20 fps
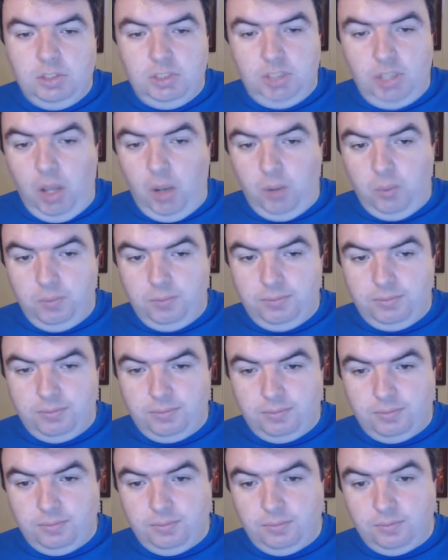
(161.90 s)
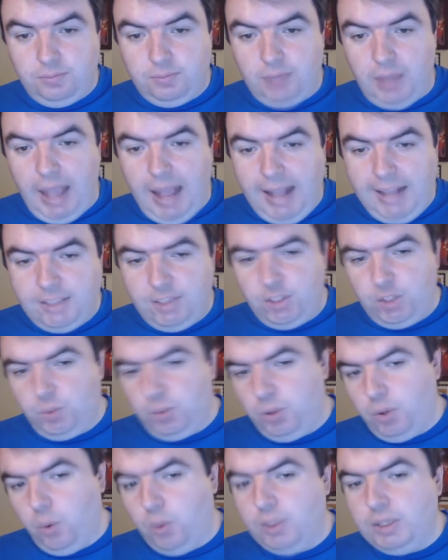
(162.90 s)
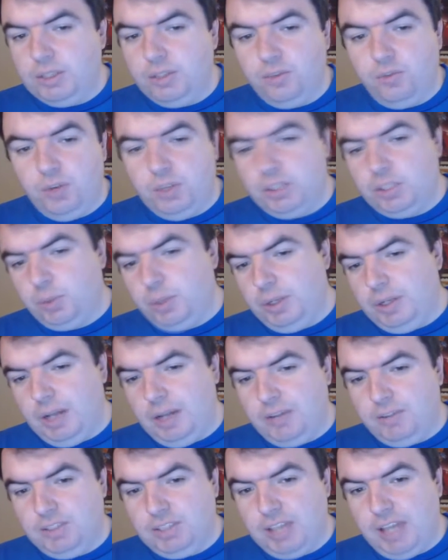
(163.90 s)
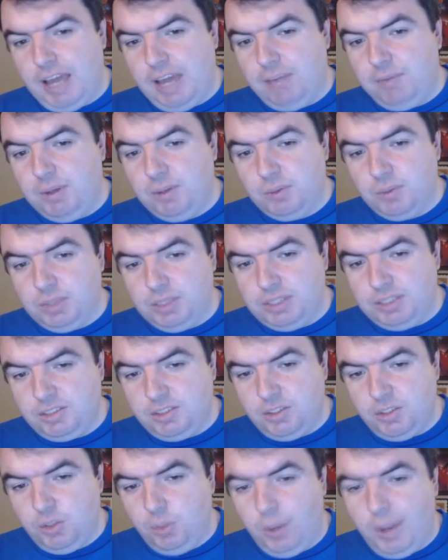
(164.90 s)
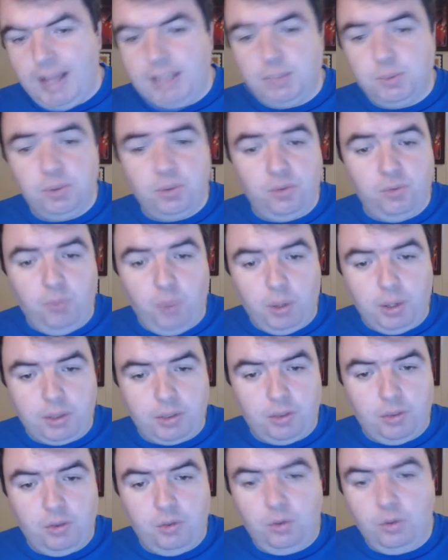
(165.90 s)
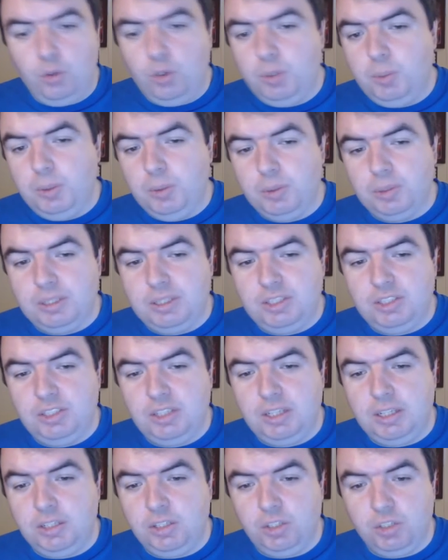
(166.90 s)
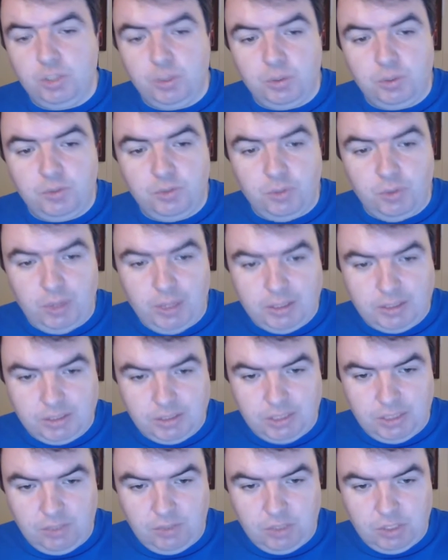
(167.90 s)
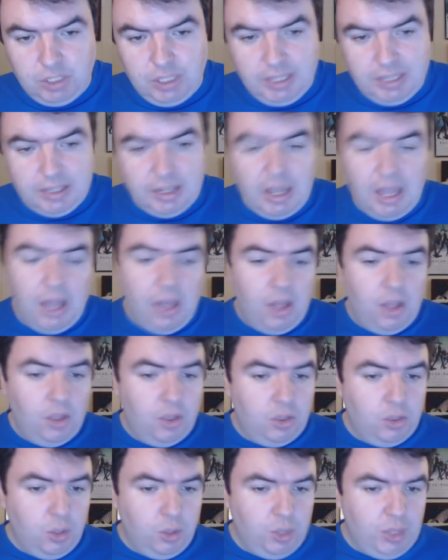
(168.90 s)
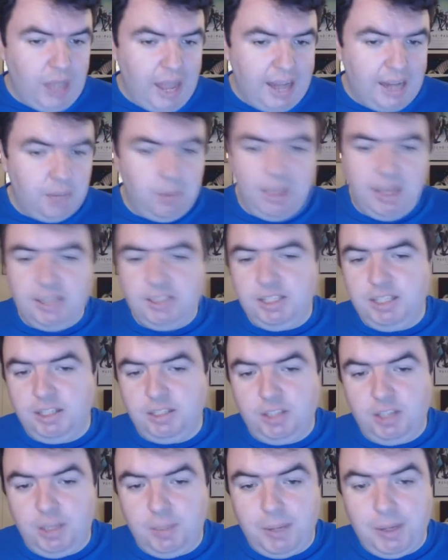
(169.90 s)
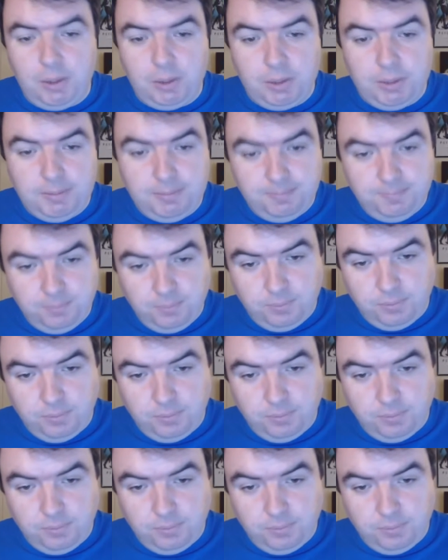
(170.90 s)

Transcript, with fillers: So, as of this recording, the first three novels have been released in the US, with the fourth due to be released in June of 2017, though the anime has yet to come out.